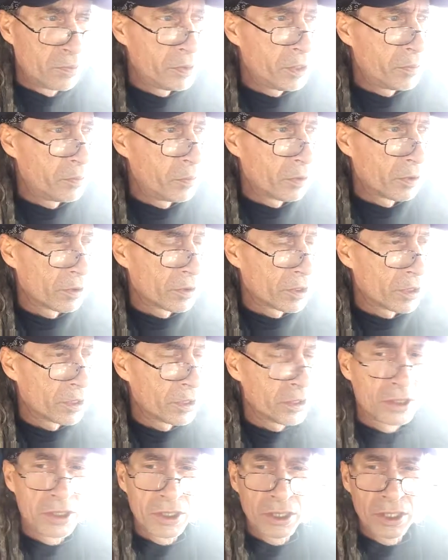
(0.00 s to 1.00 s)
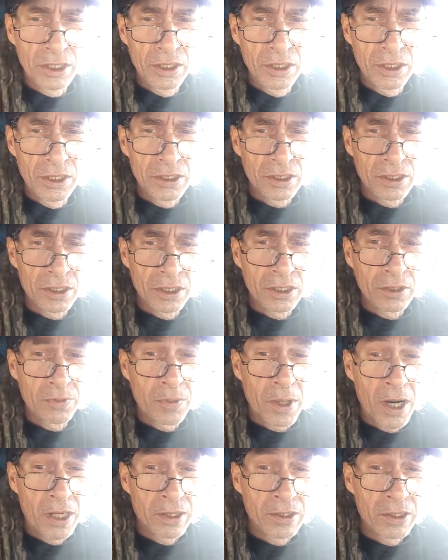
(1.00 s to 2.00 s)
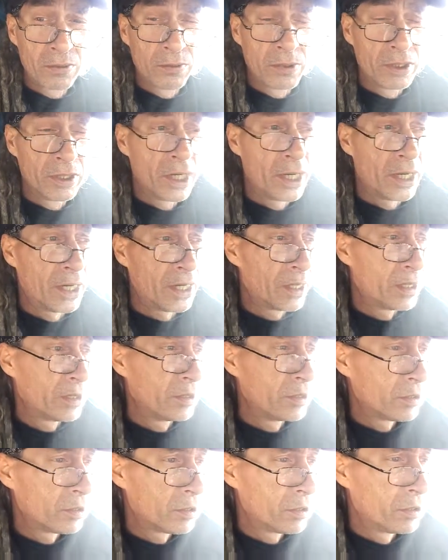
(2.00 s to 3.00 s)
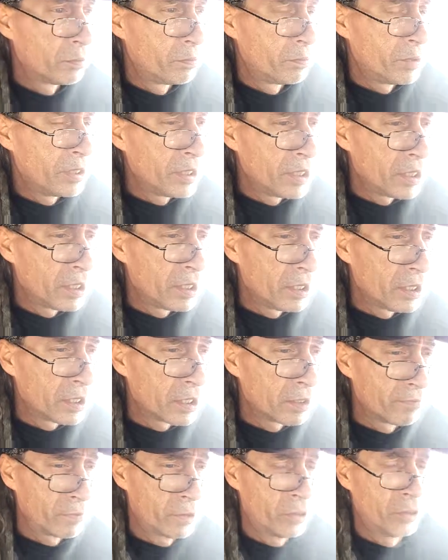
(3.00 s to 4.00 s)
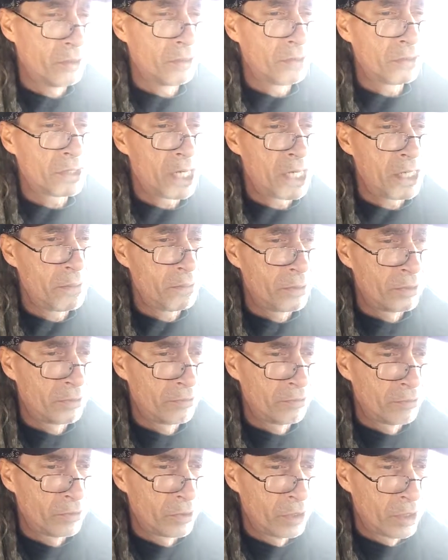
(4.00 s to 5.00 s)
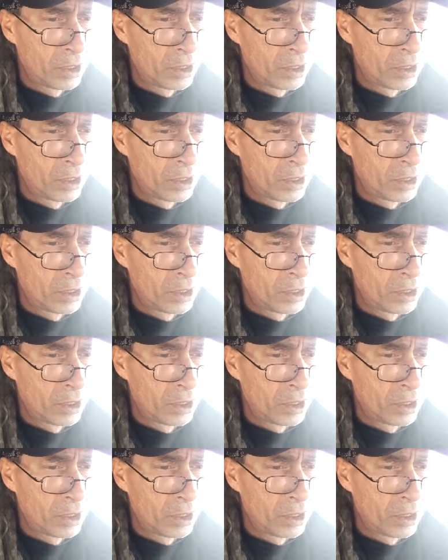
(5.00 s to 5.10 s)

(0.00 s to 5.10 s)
people are going to see these things possibly as the beginning of a new type of